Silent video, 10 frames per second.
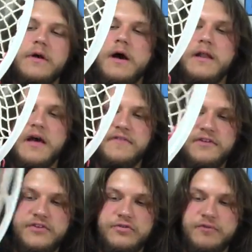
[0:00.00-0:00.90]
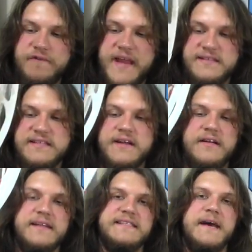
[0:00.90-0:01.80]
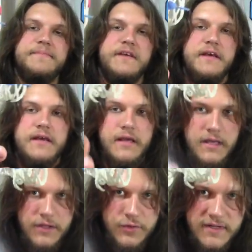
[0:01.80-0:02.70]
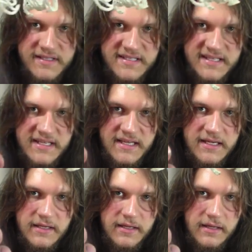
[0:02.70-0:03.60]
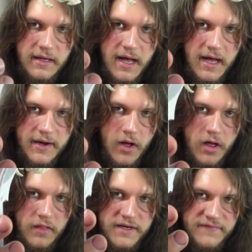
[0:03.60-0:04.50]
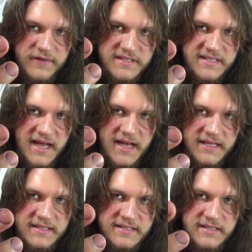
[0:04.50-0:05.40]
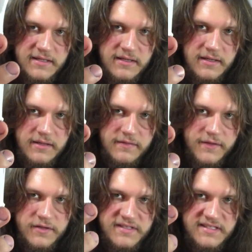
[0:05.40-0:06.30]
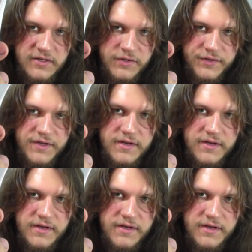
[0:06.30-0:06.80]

Nothing too fancy there, except you can see on all the different sides, there's these little